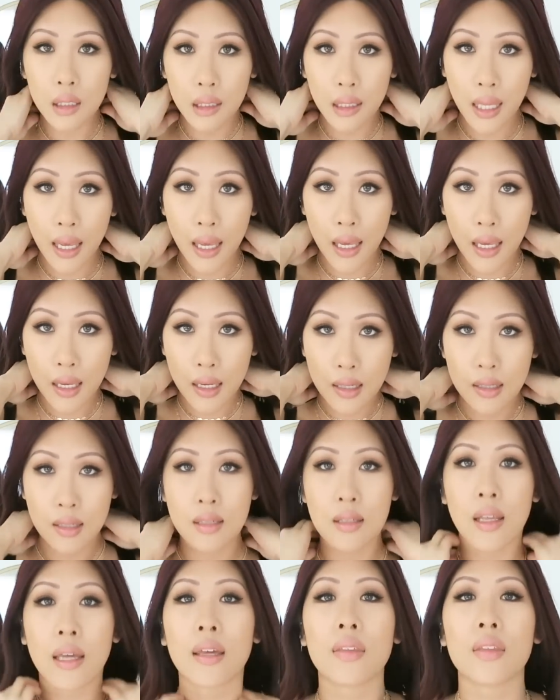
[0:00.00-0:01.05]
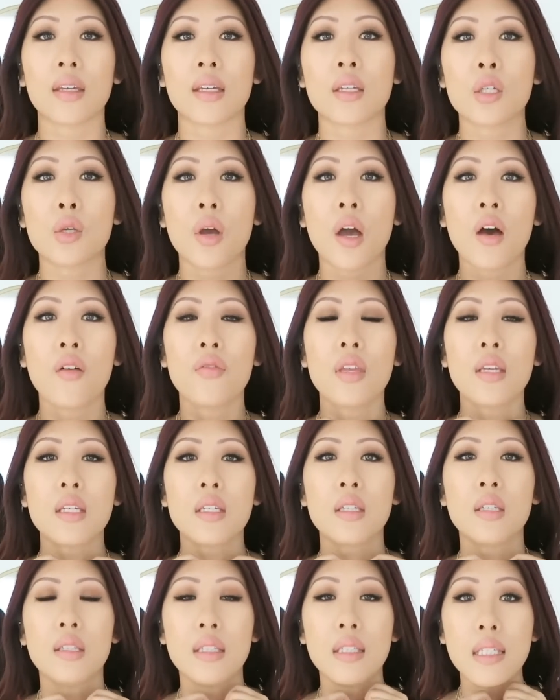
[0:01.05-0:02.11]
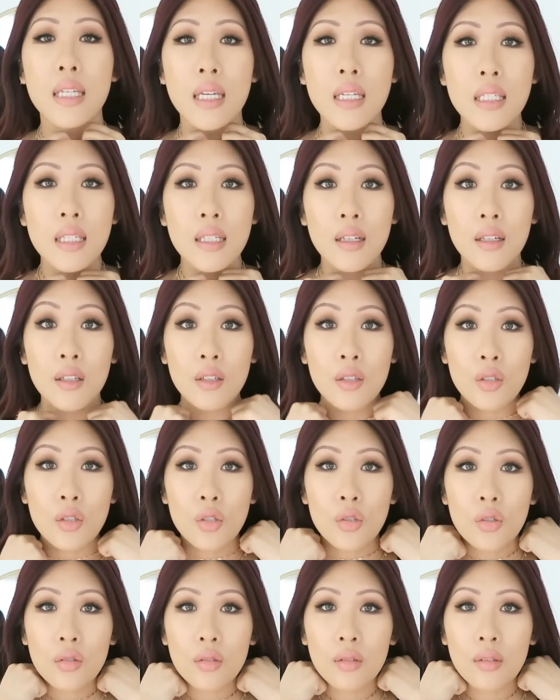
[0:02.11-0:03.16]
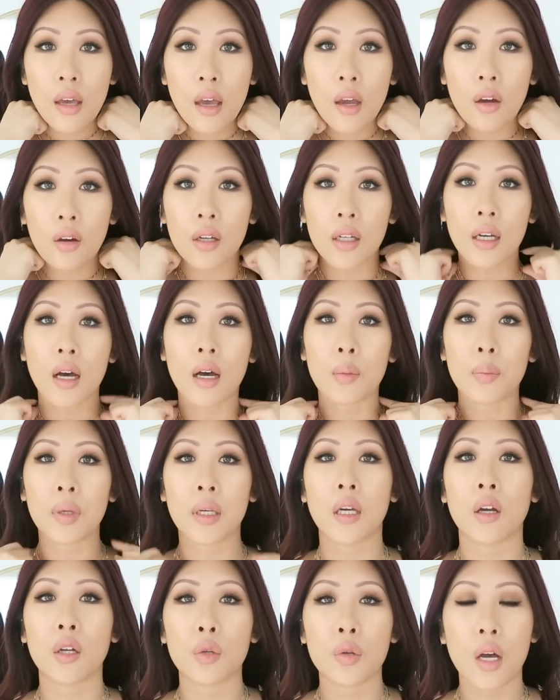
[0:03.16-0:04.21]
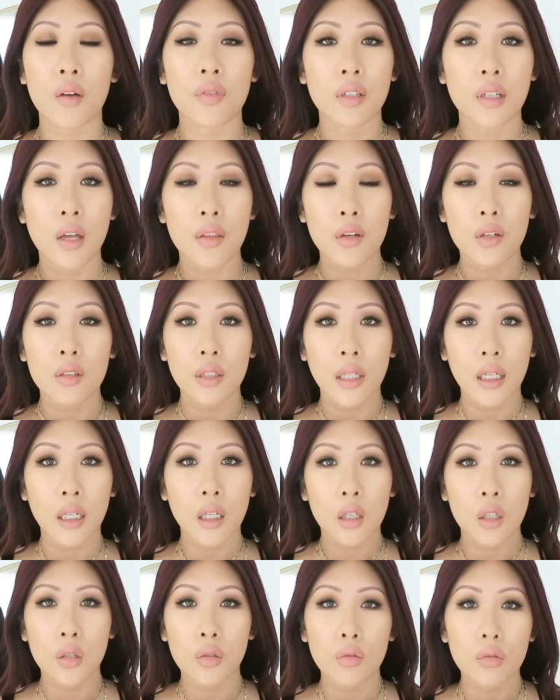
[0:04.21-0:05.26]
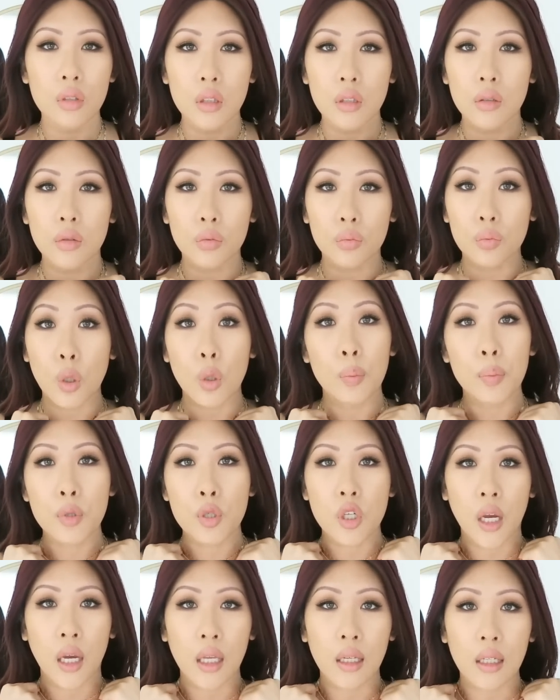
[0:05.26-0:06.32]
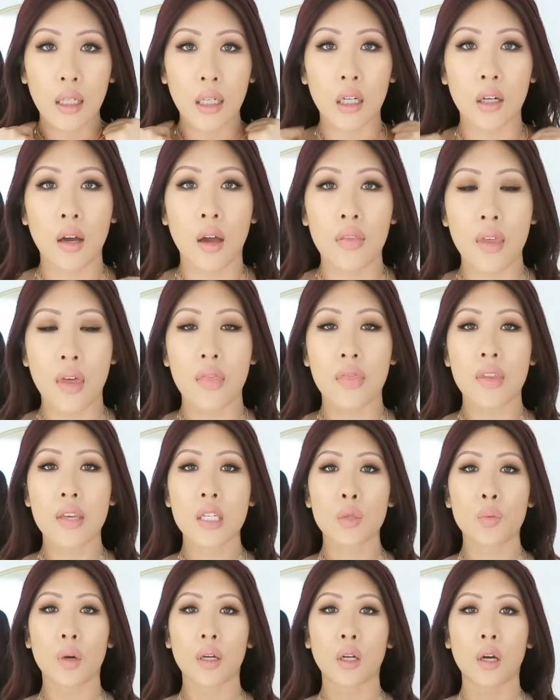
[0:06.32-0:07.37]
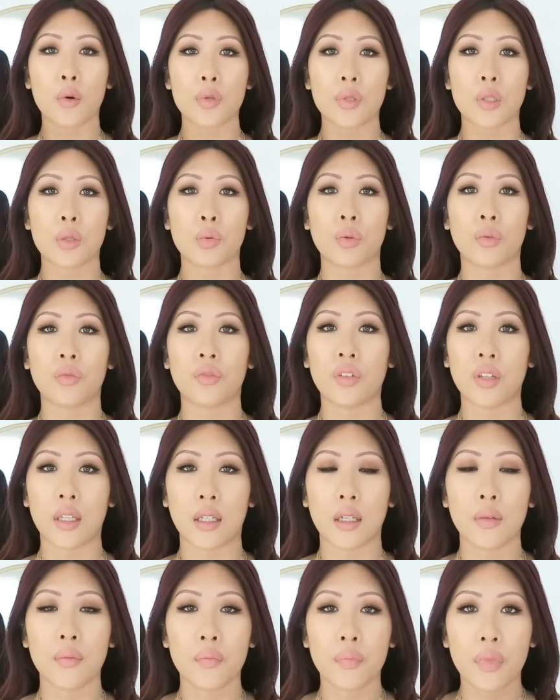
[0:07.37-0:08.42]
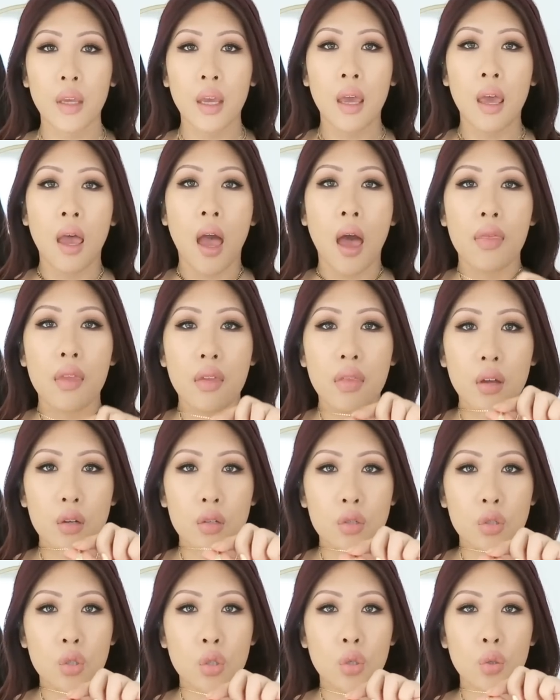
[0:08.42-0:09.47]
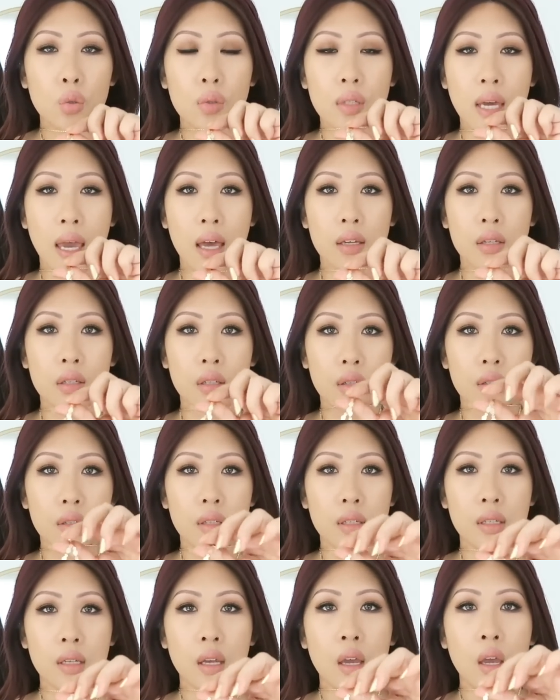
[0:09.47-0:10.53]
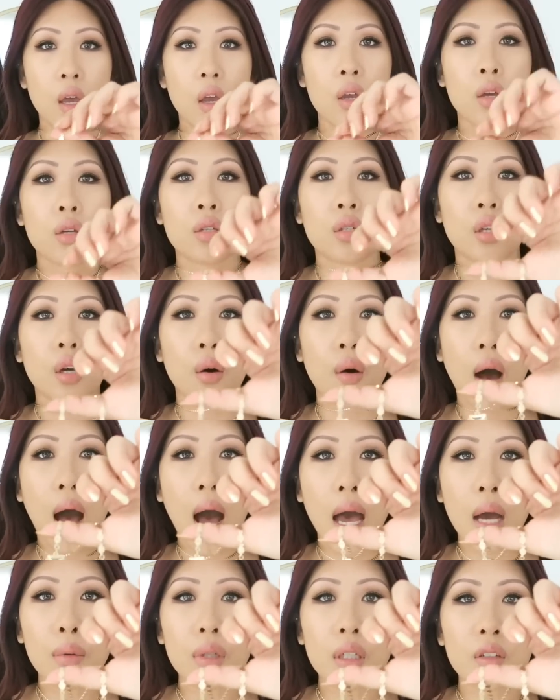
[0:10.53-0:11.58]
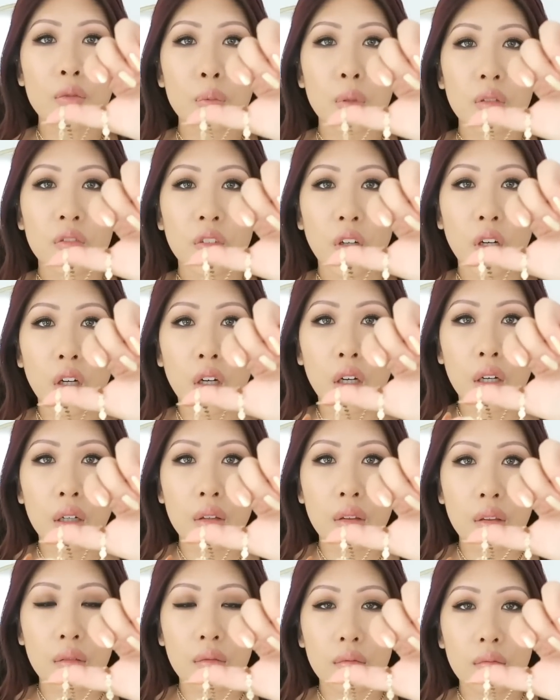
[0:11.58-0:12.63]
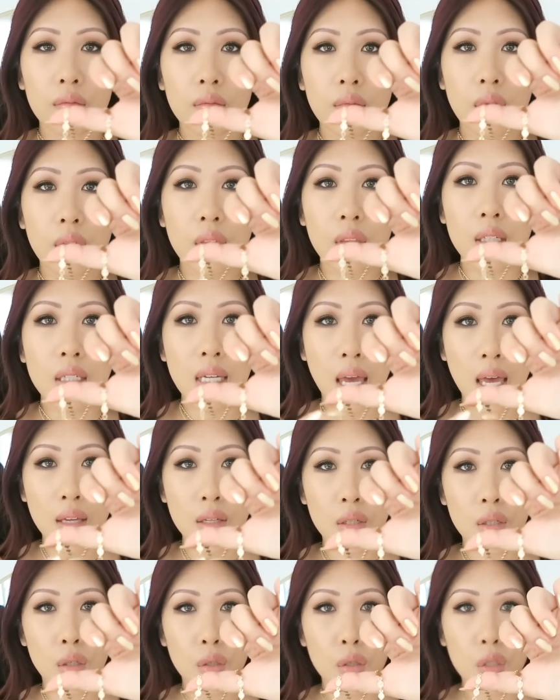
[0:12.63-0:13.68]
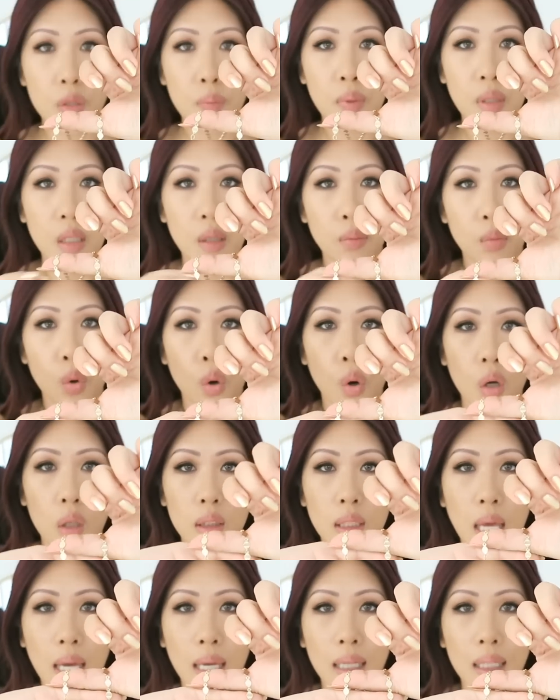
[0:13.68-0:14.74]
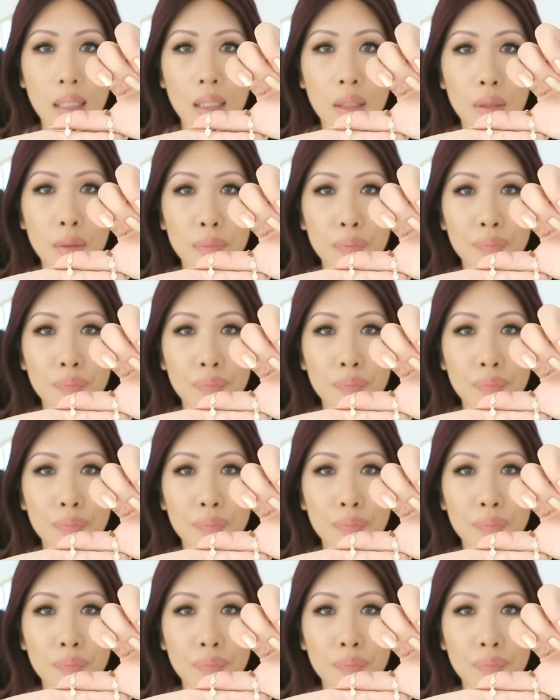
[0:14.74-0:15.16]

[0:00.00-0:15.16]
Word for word: lays like this. You have this disc area up here. You have another like cute little rope chain here. And then this one goes into a V. And then there's two tassels. So I would have preferred the tassels be more like